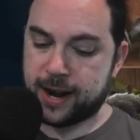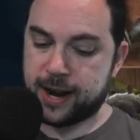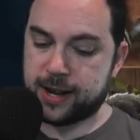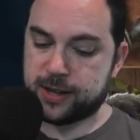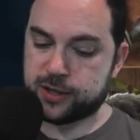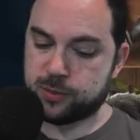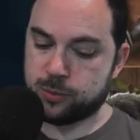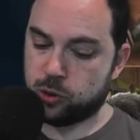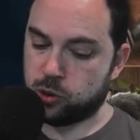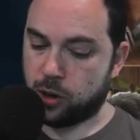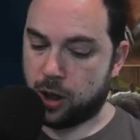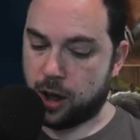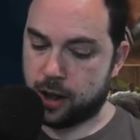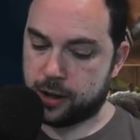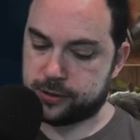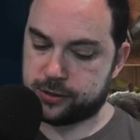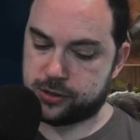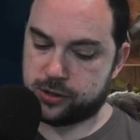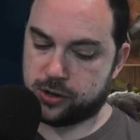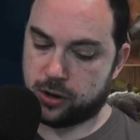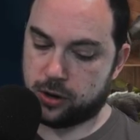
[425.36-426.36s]
it is
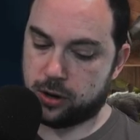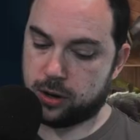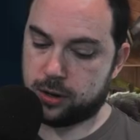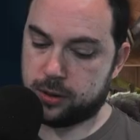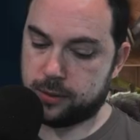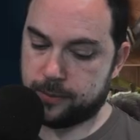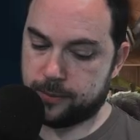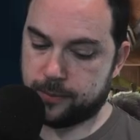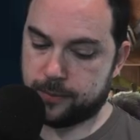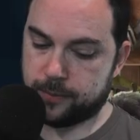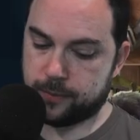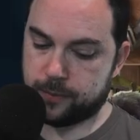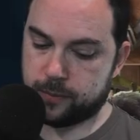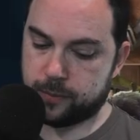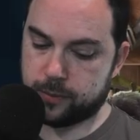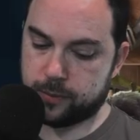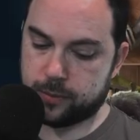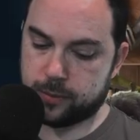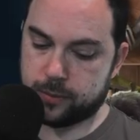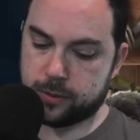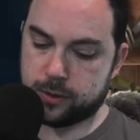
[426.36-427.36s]
Mulan's turn,
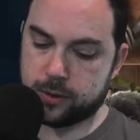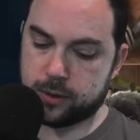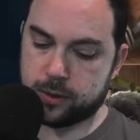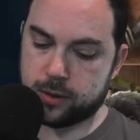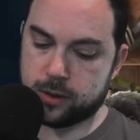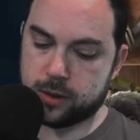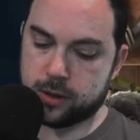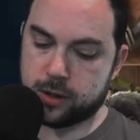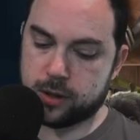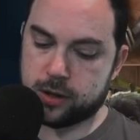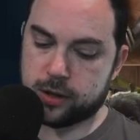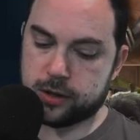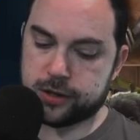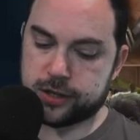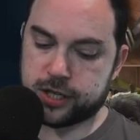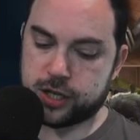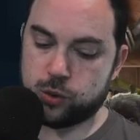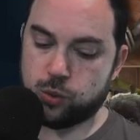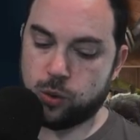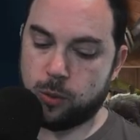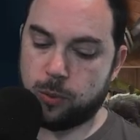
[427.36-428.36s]

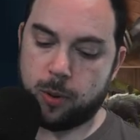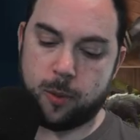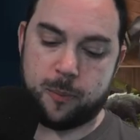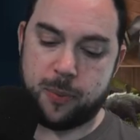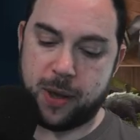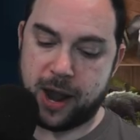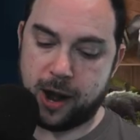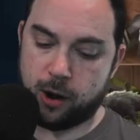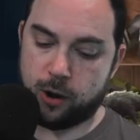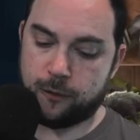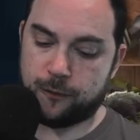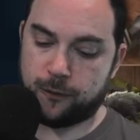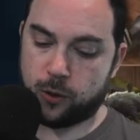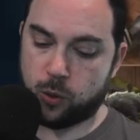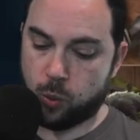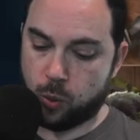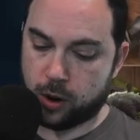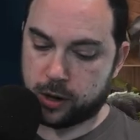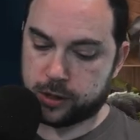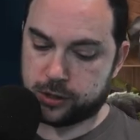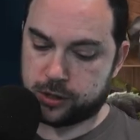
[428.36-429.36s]
she will prepare for
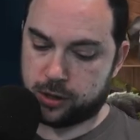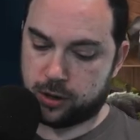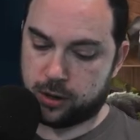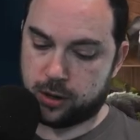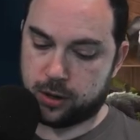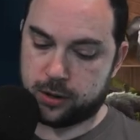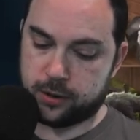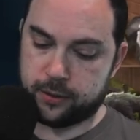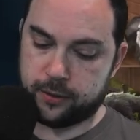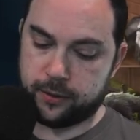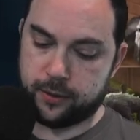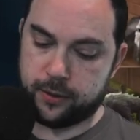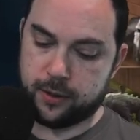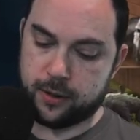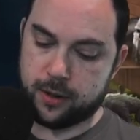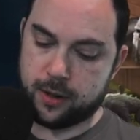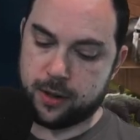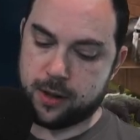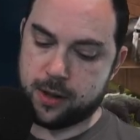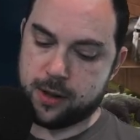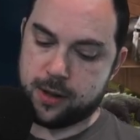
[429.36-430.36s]
1 turn,
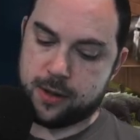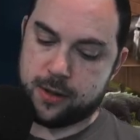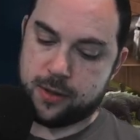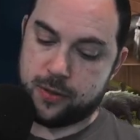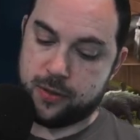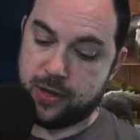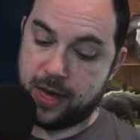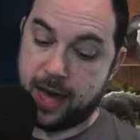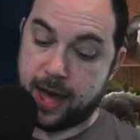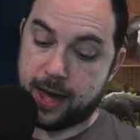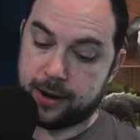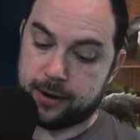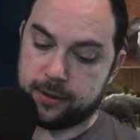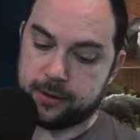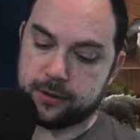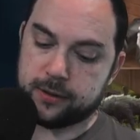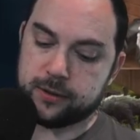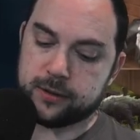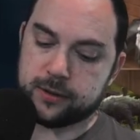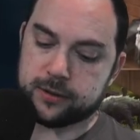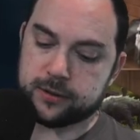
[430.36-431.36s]
then
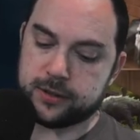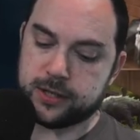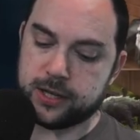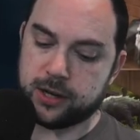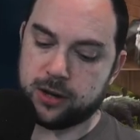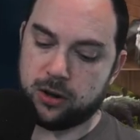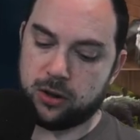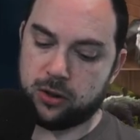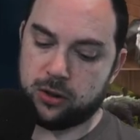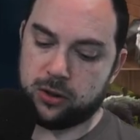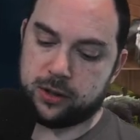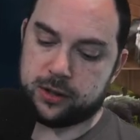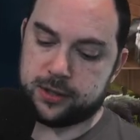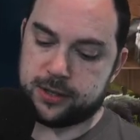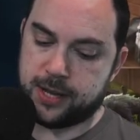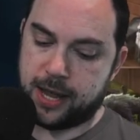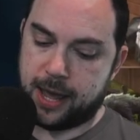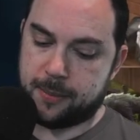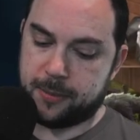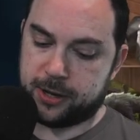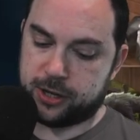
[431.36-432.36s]
deal
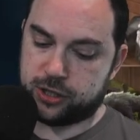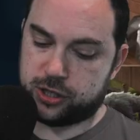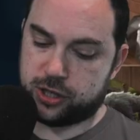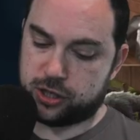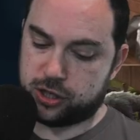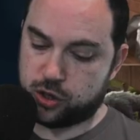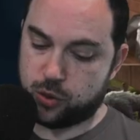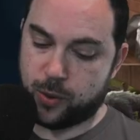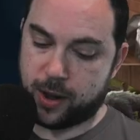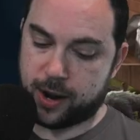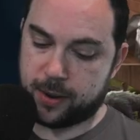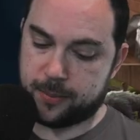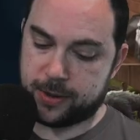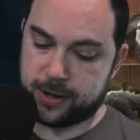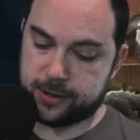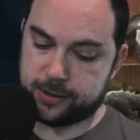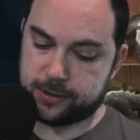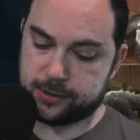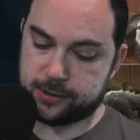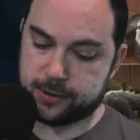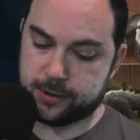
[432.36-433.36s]
damage to 2
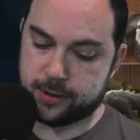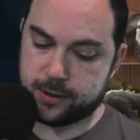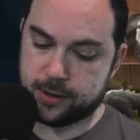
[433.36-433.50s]
enemies,